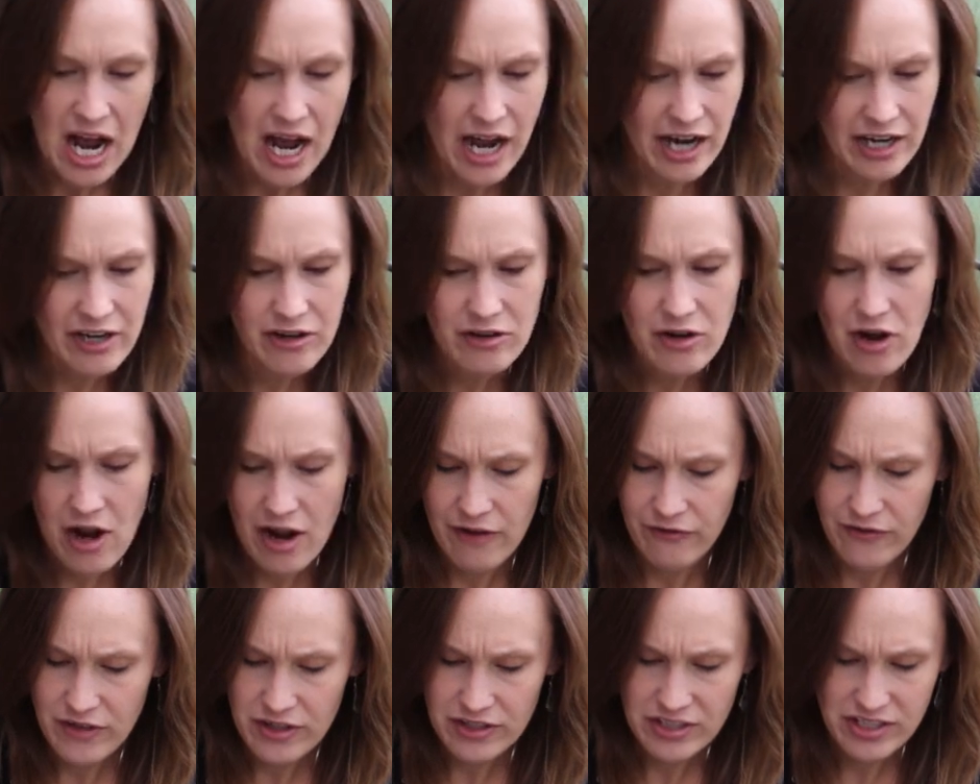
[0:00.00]
I don't know.
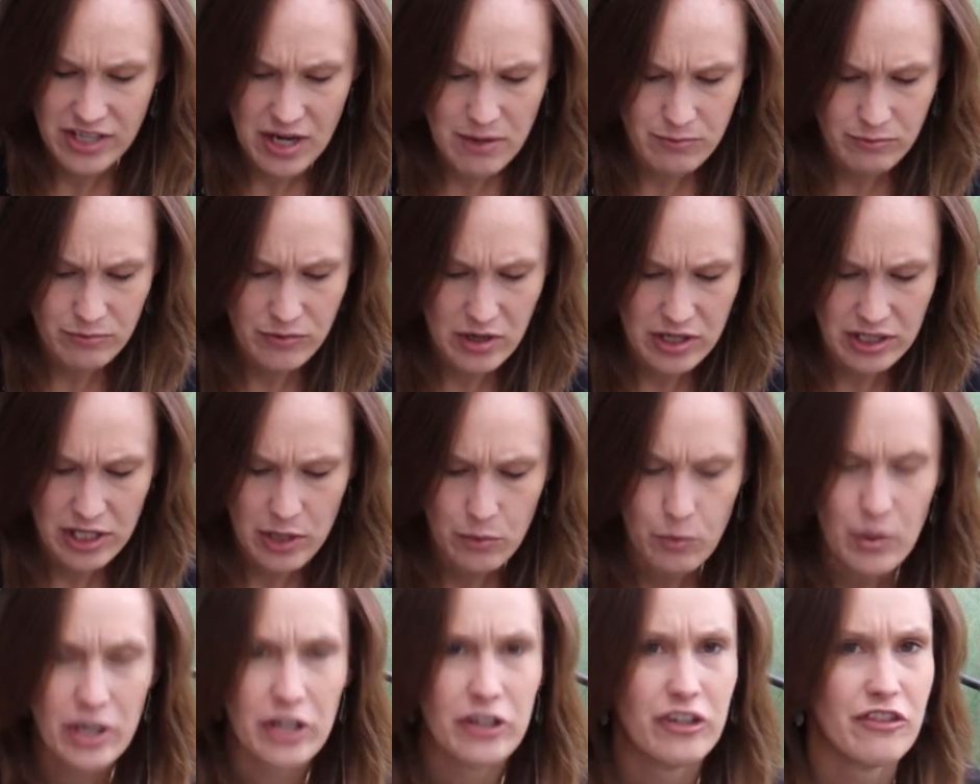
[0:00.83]
I feel something
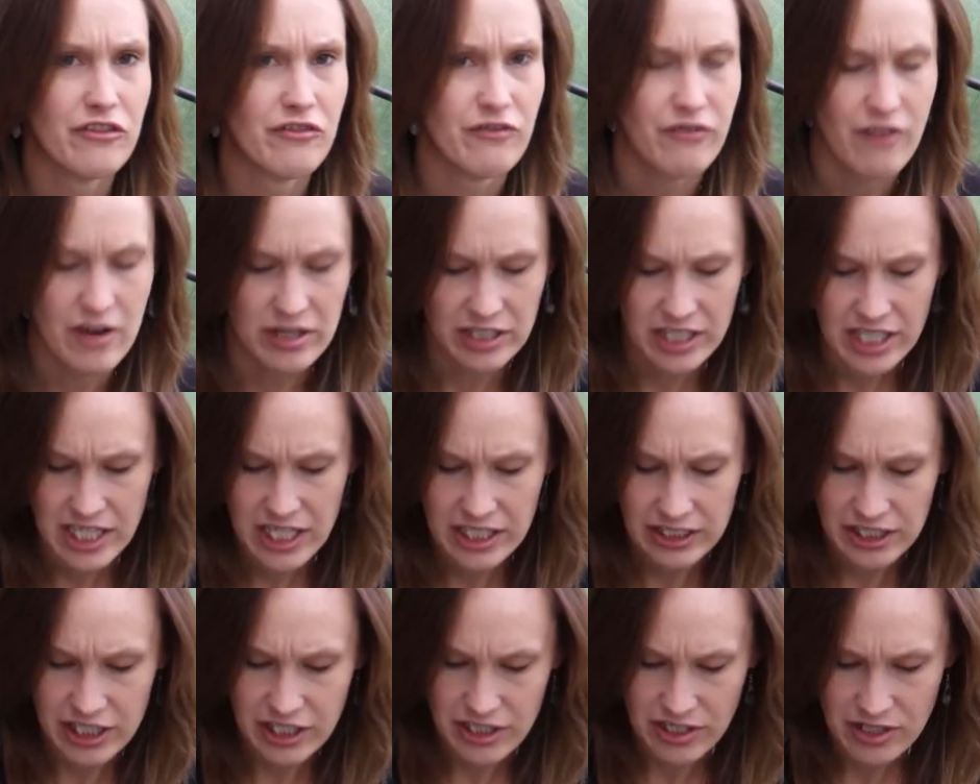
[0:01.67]
really weird and
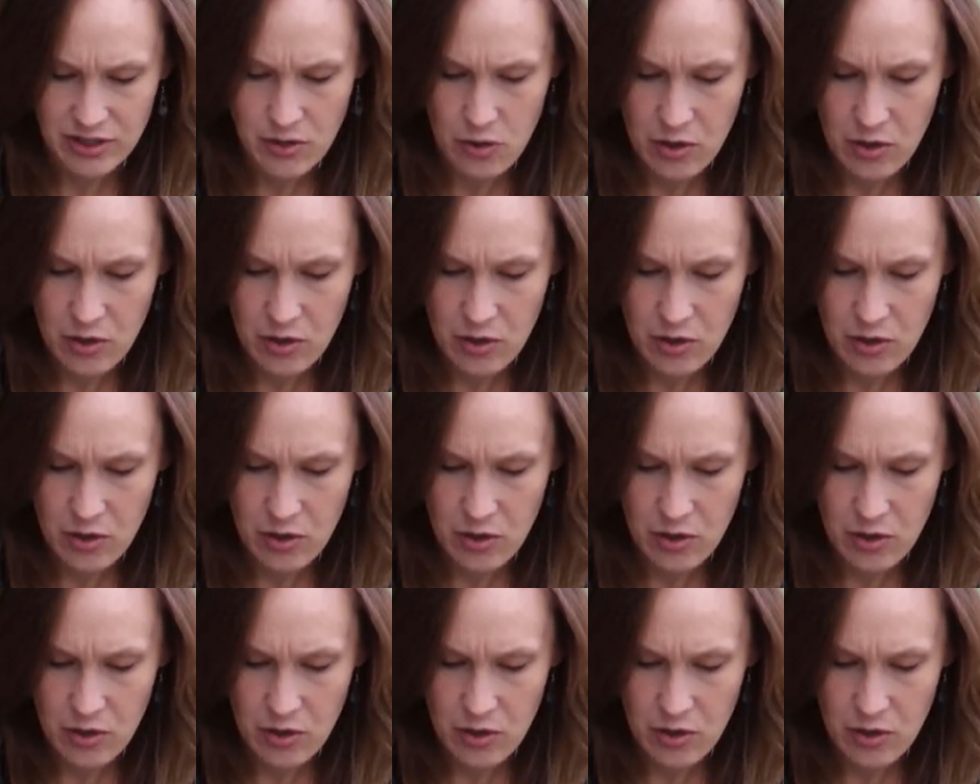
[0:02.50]
funky in these